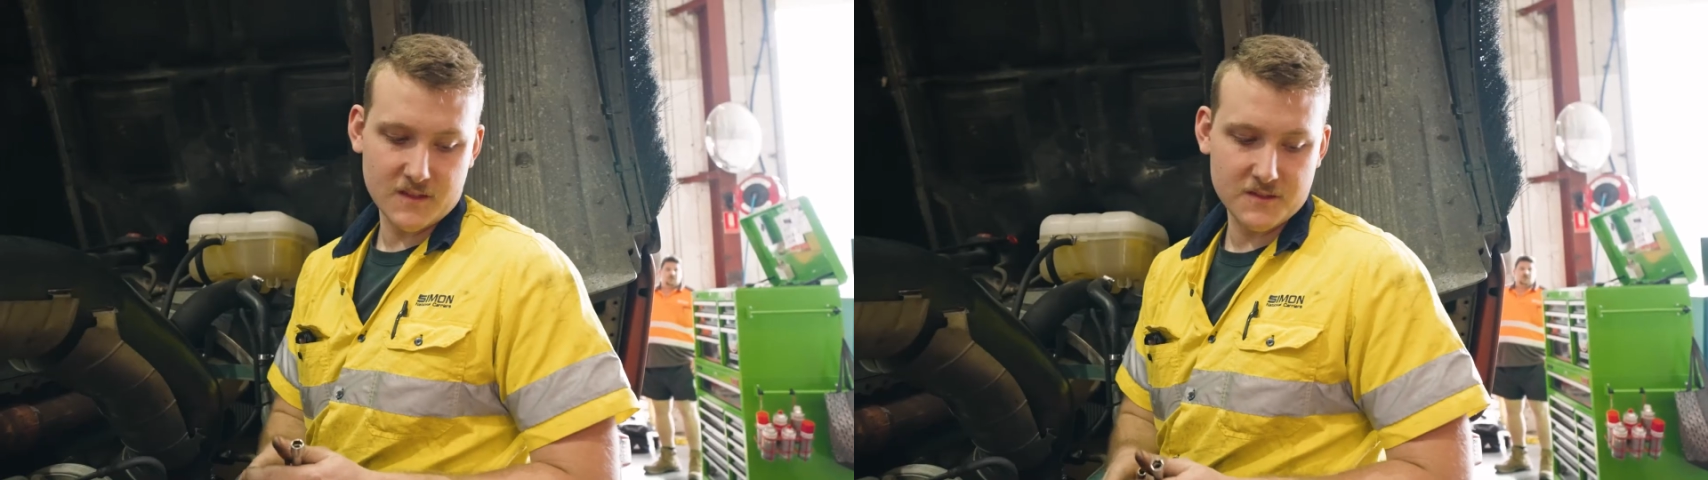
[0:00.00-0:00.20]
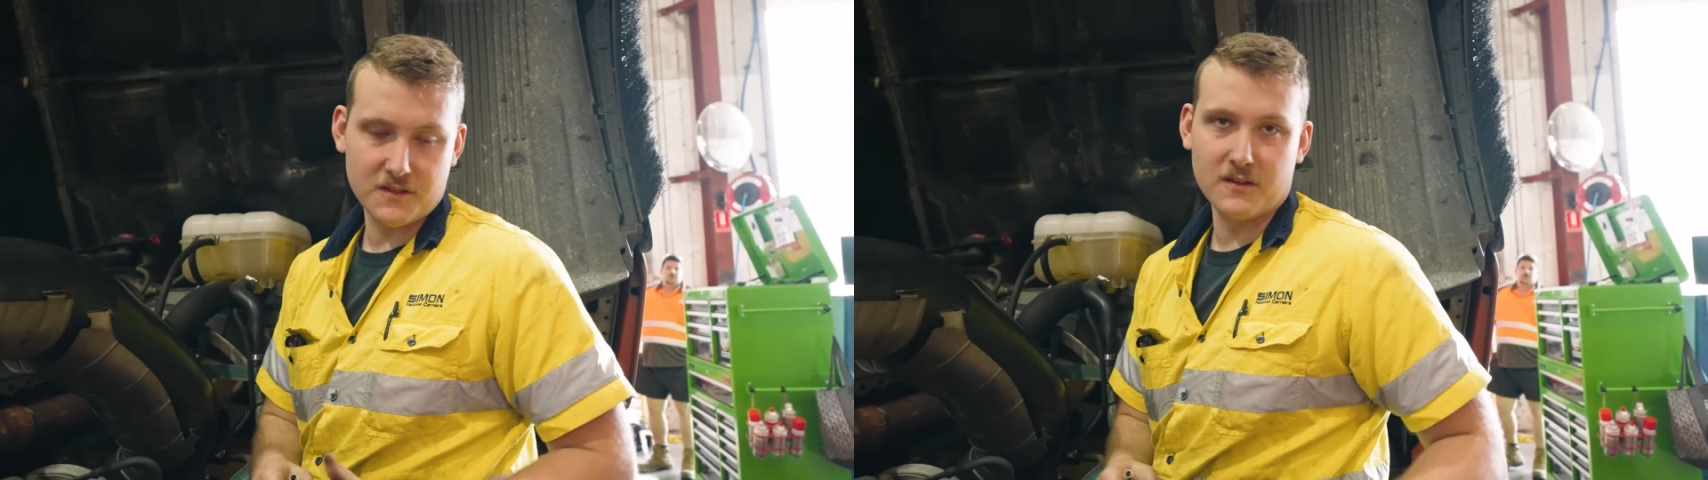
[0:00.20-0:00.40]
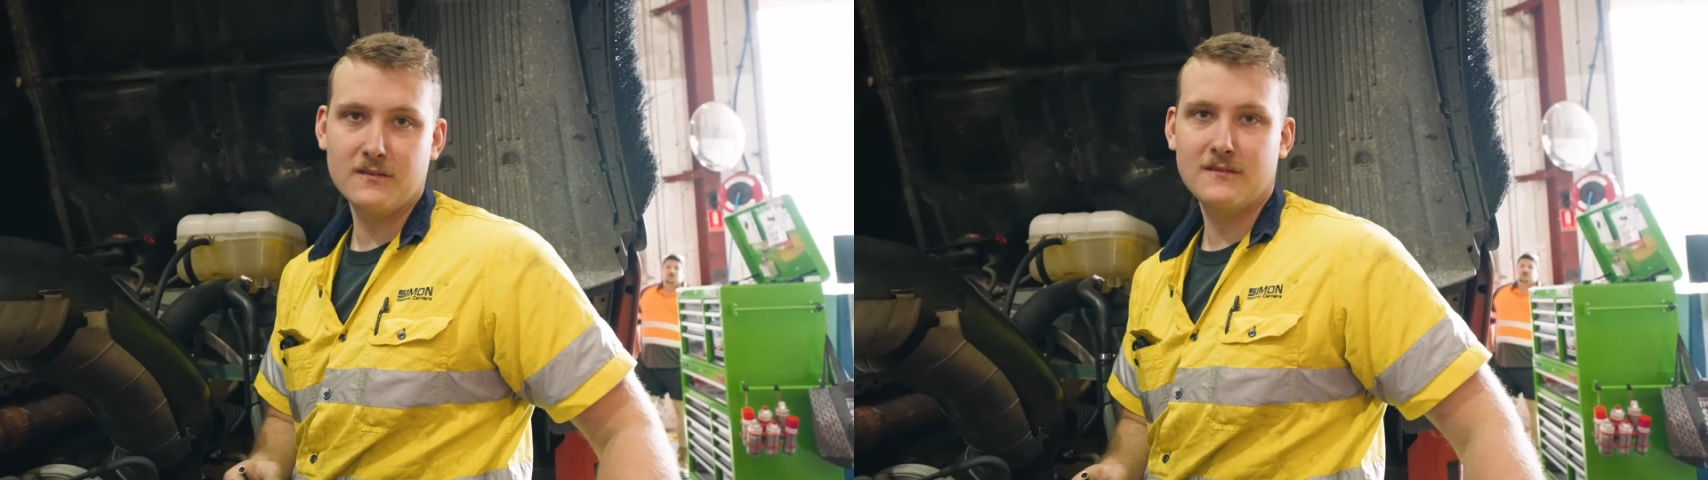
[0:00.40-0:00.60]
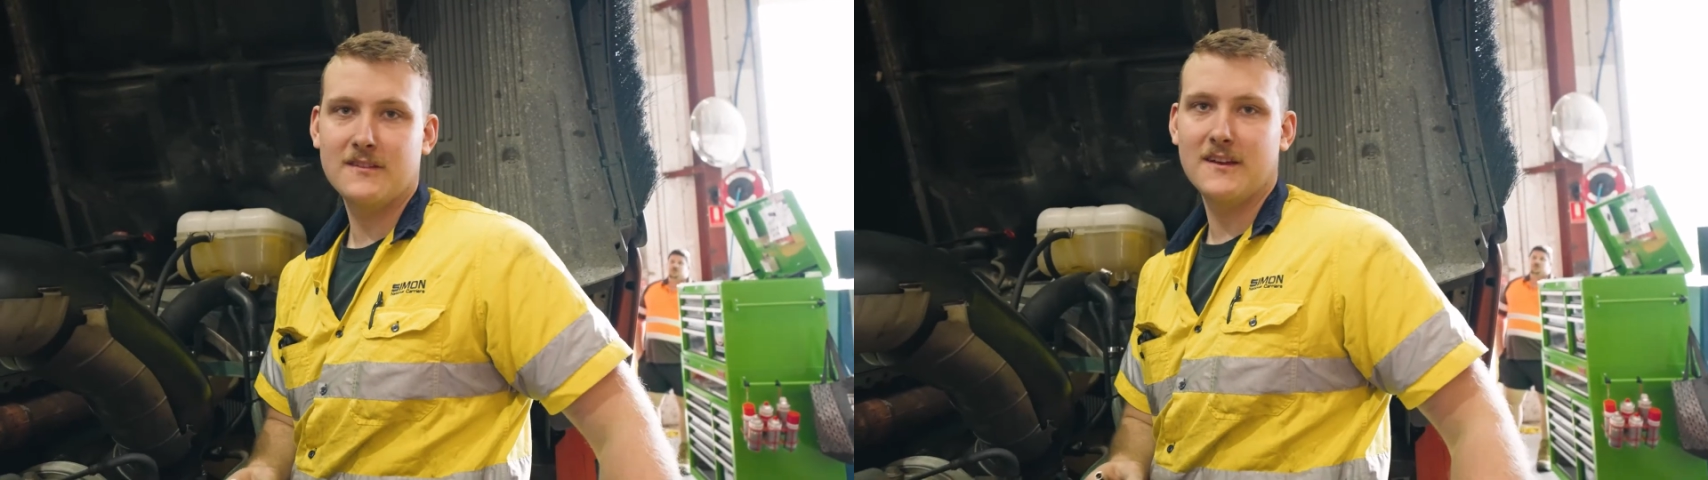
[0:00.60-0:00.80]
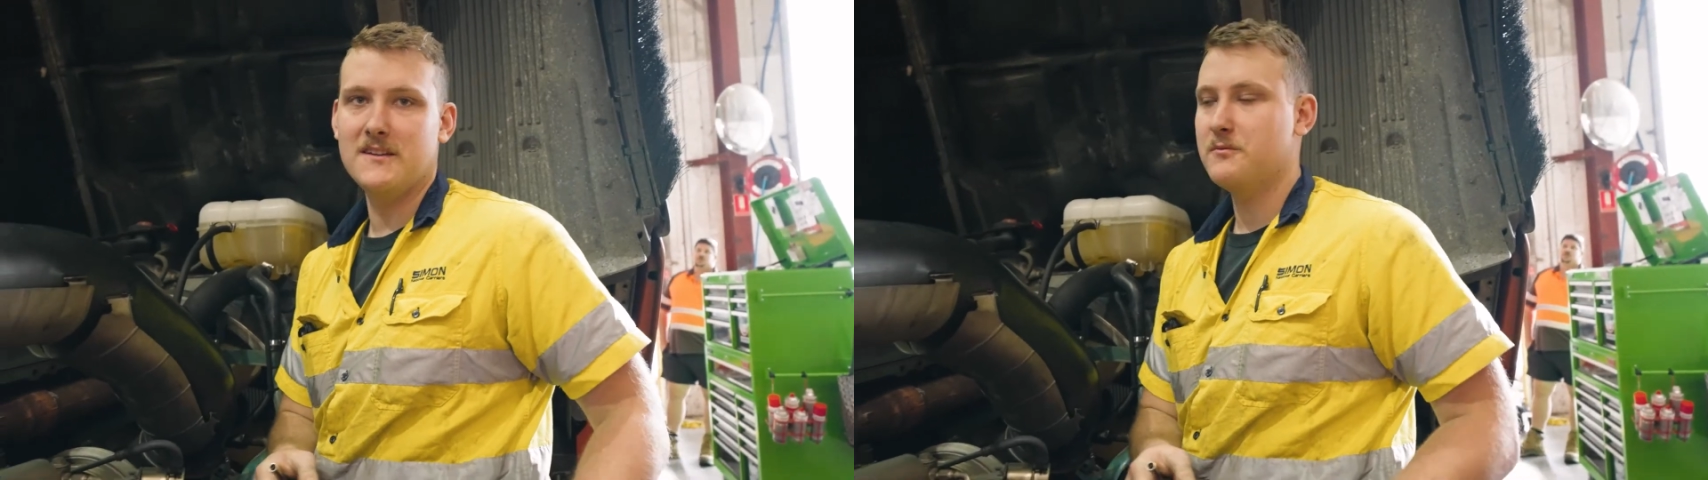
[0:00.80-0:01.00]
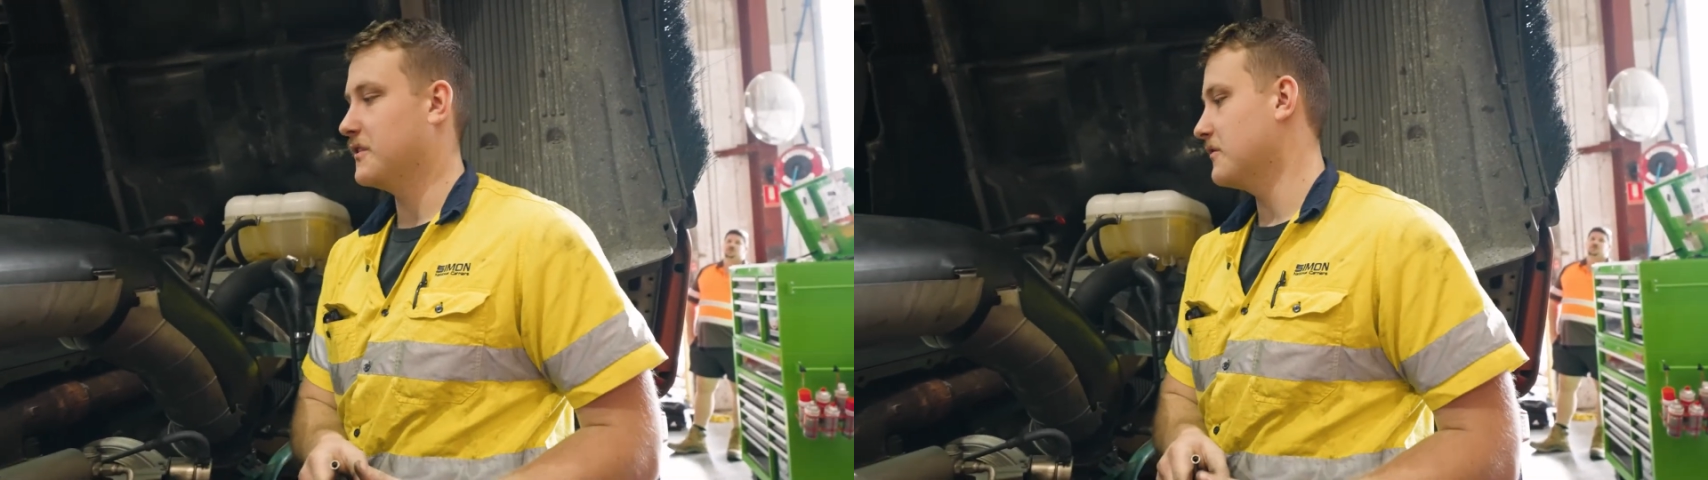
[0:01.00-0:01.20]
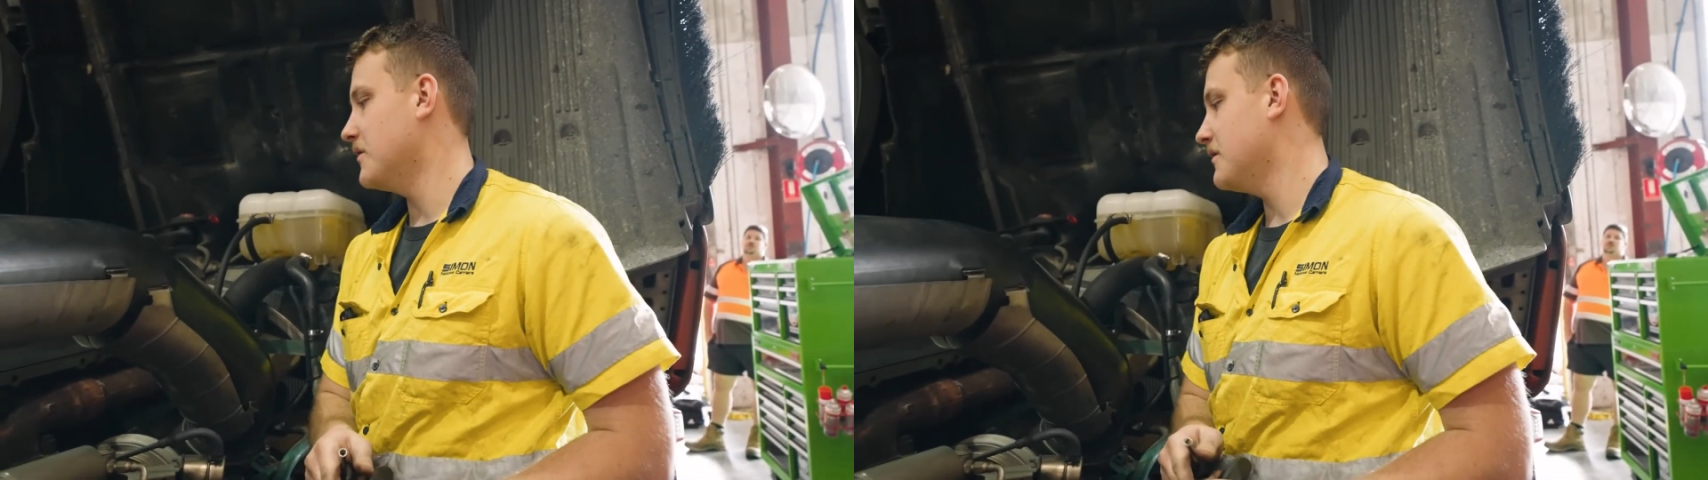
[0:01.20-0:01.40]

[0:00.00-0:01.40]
Scott, he's pretty good,